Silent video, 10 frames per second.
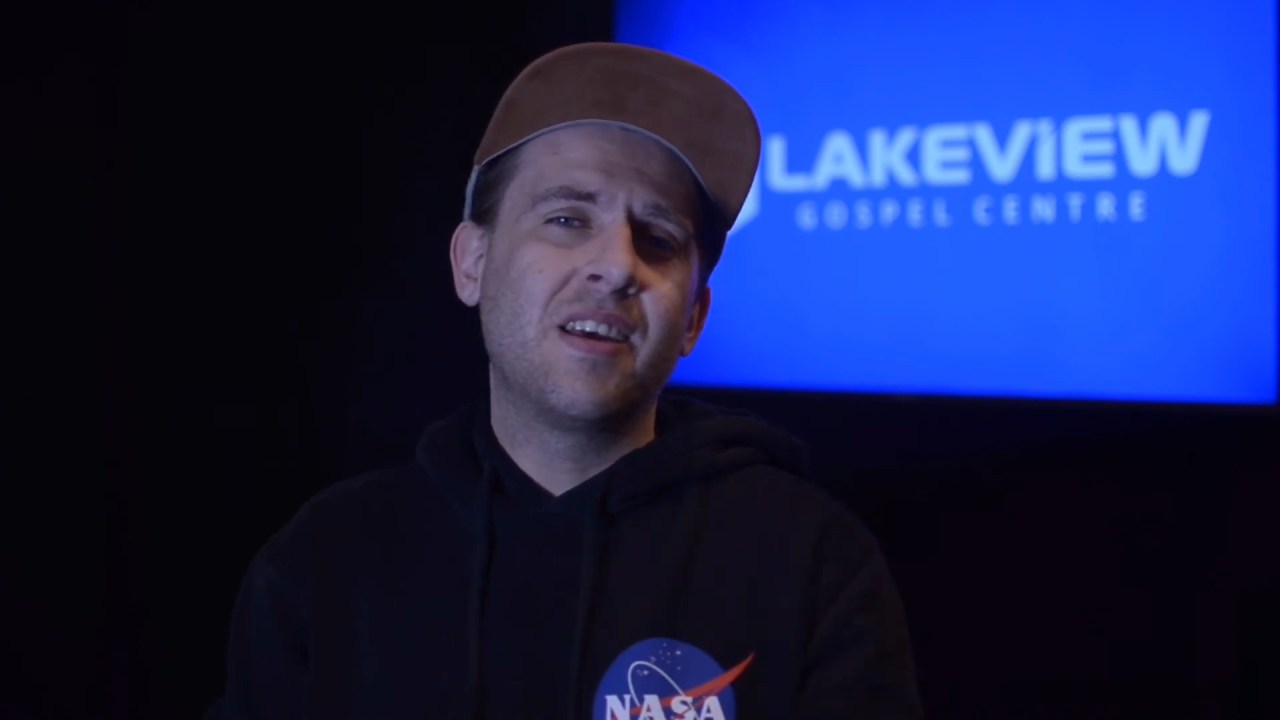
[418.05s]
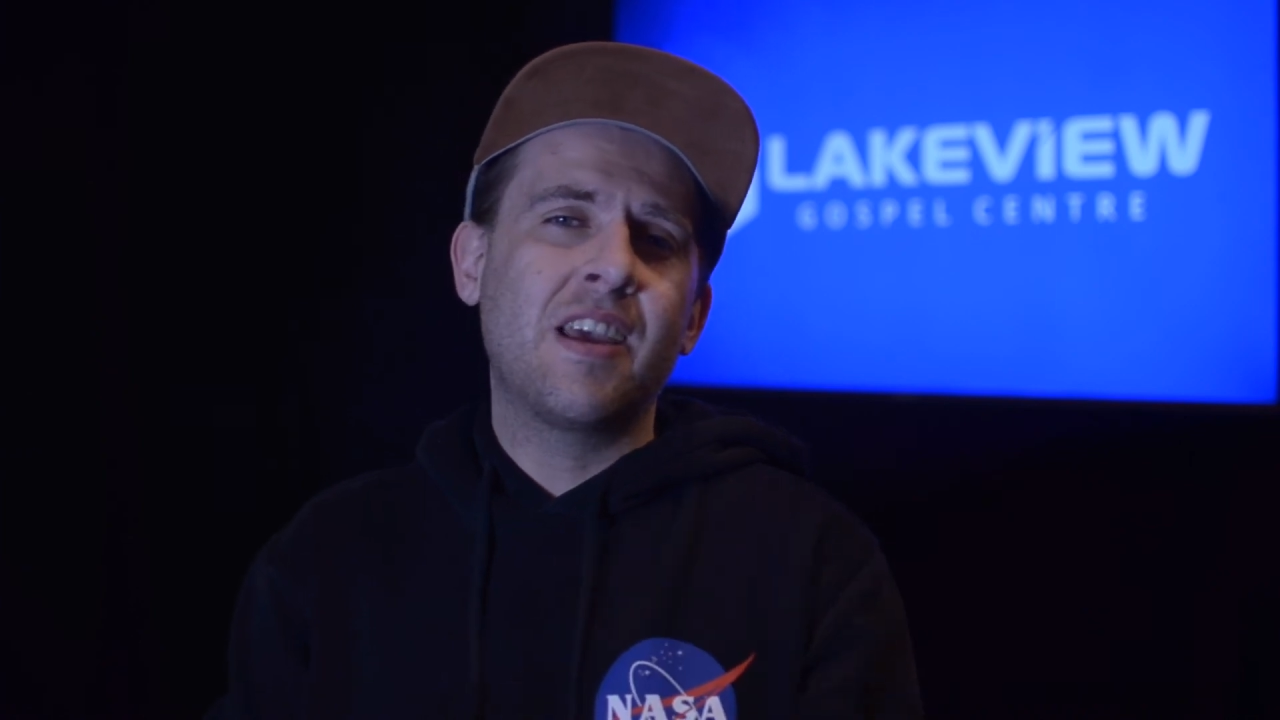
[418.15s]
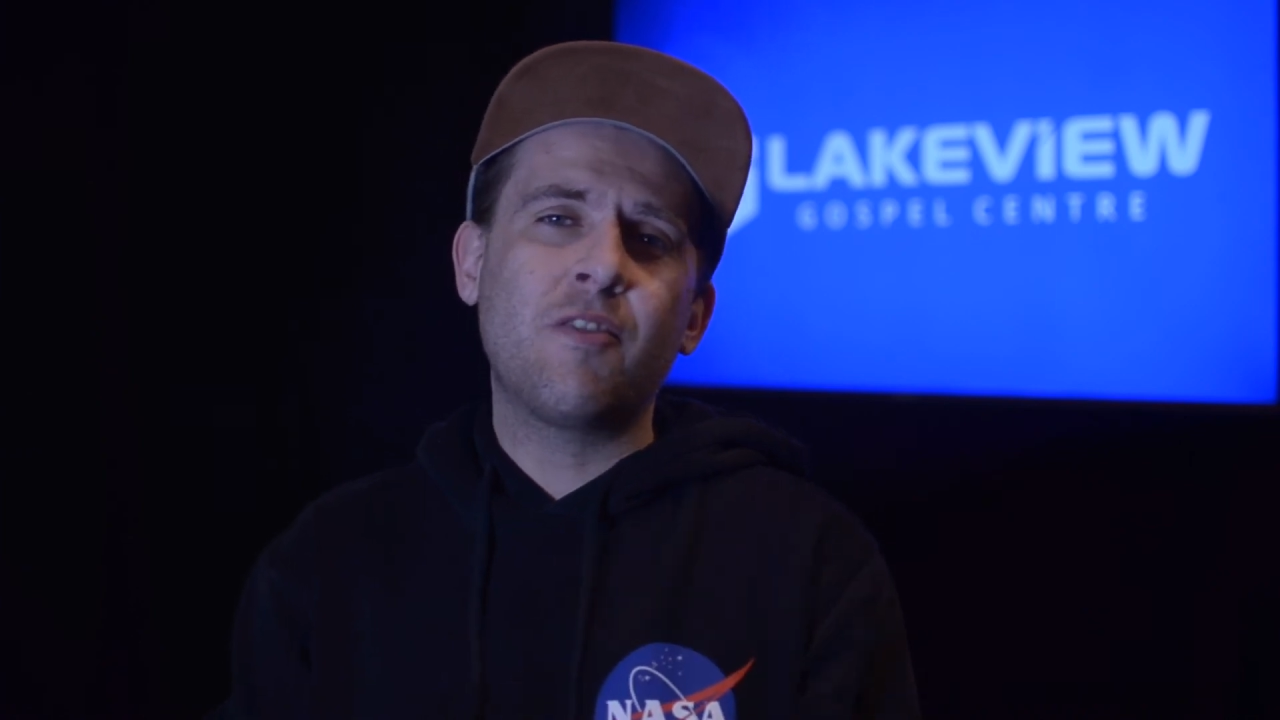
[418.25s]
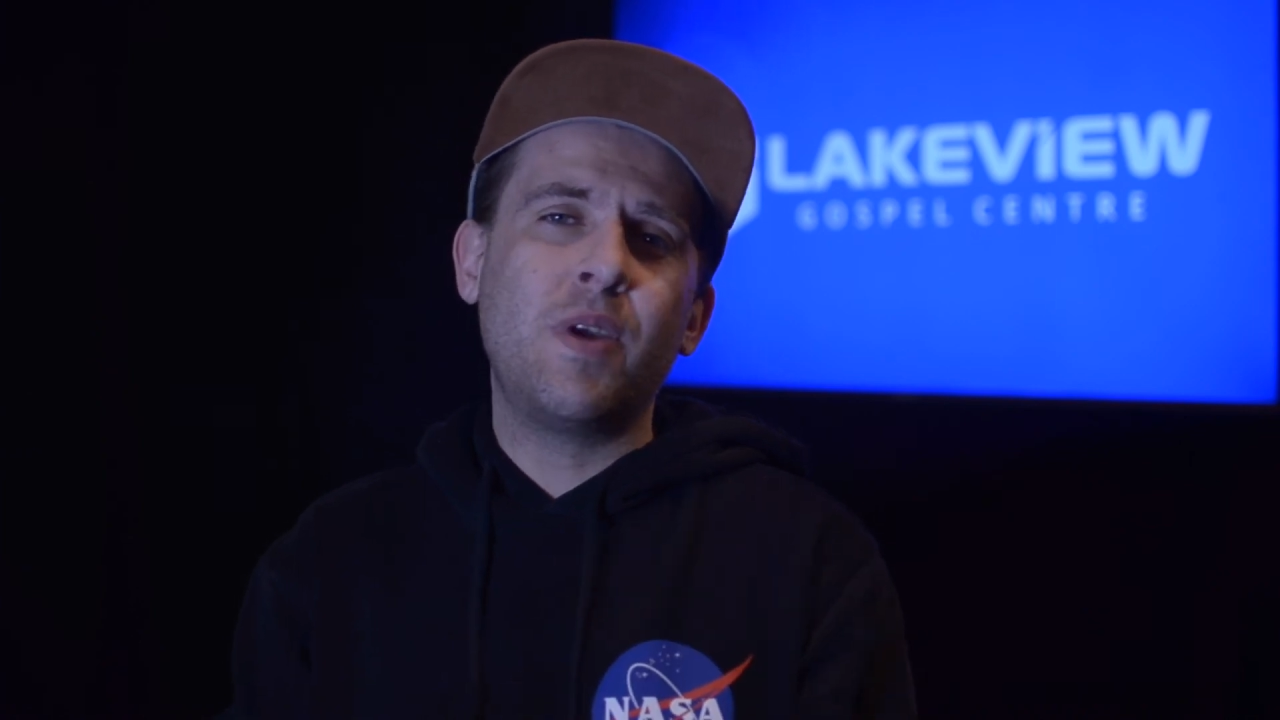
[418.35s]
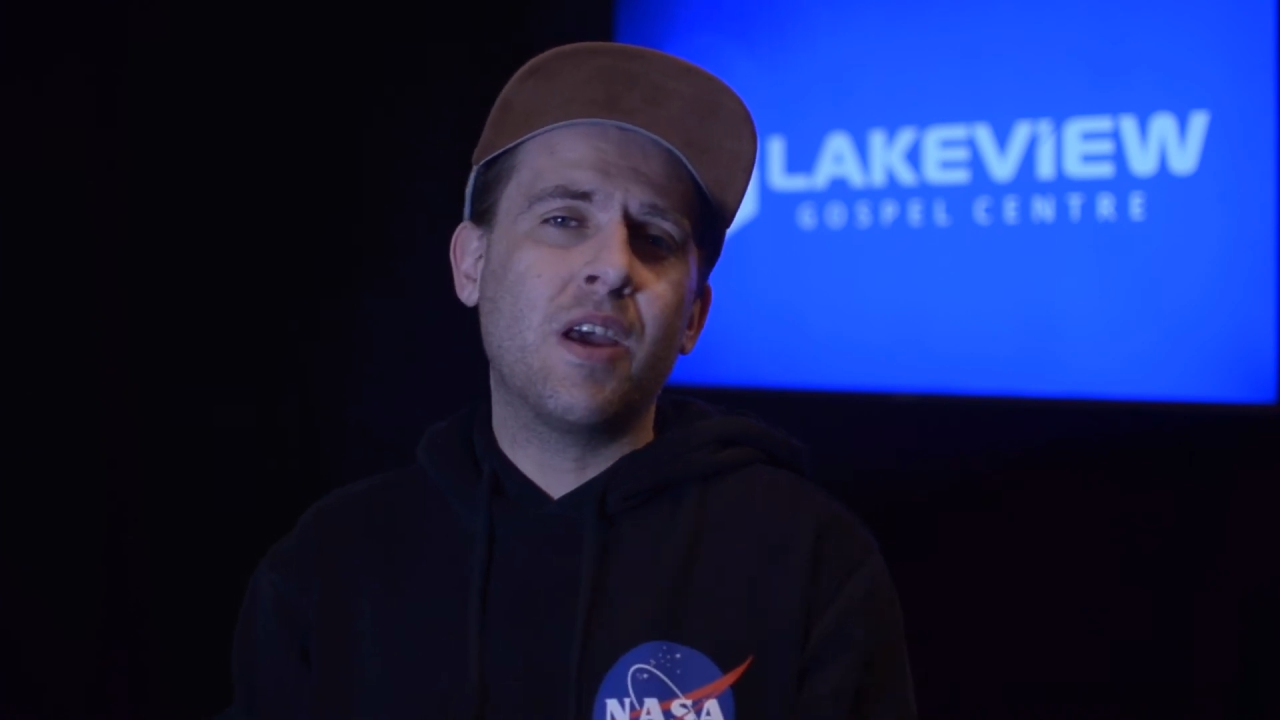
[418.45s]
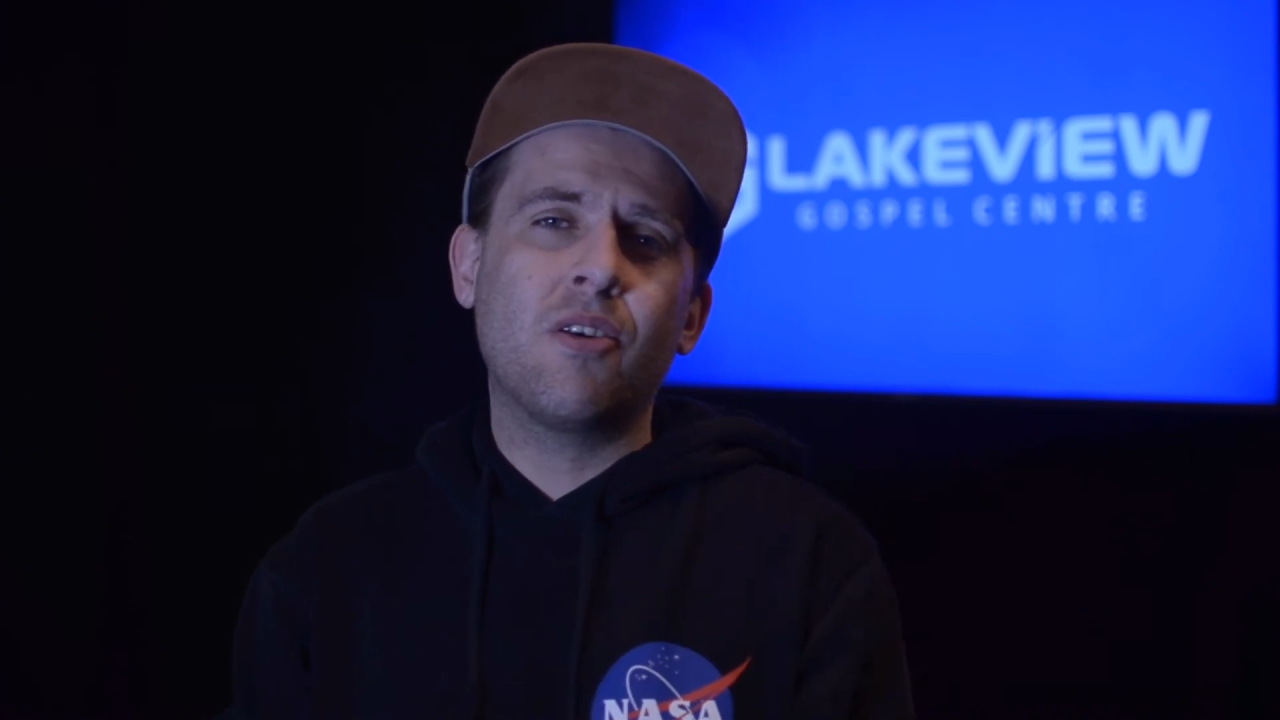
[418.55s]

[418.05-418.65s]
give me a